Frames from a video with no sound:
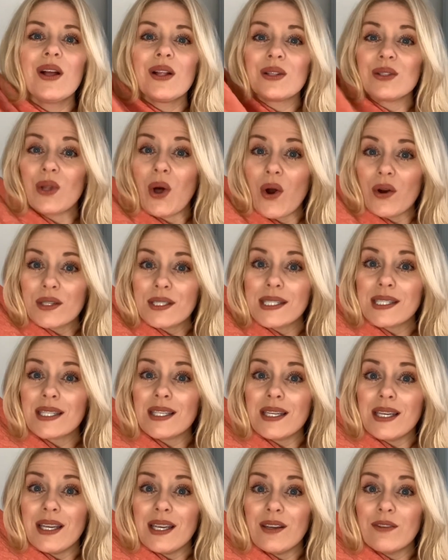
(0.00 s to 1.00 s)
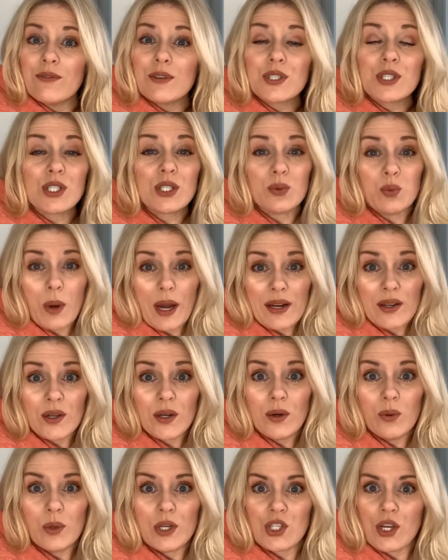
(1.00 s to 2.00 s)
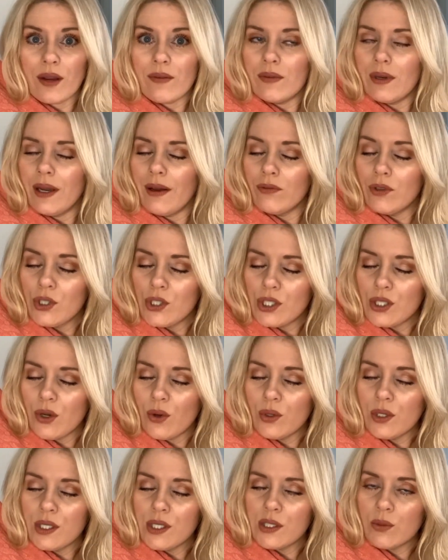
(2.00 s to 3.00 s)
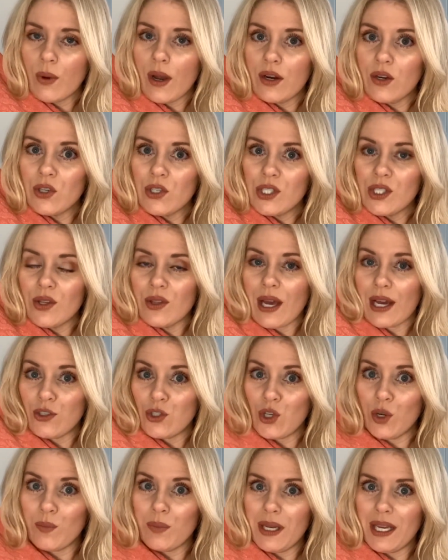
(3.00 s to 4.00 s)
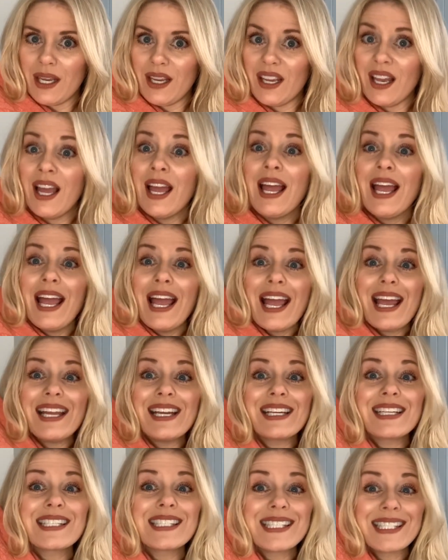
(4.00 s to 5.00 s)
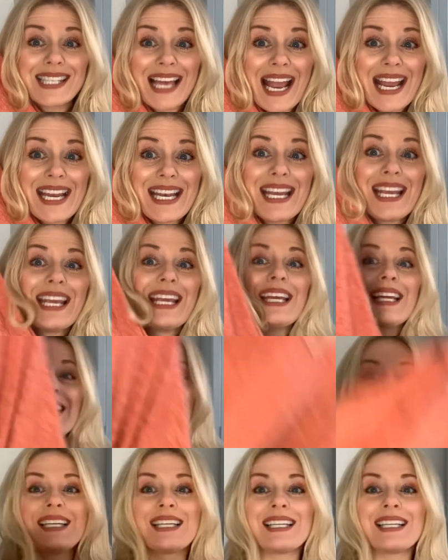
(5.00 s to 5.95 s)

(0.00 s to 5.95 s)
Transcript: long sleeve sweater, which I've never sewn a sweater, so that should be an exciting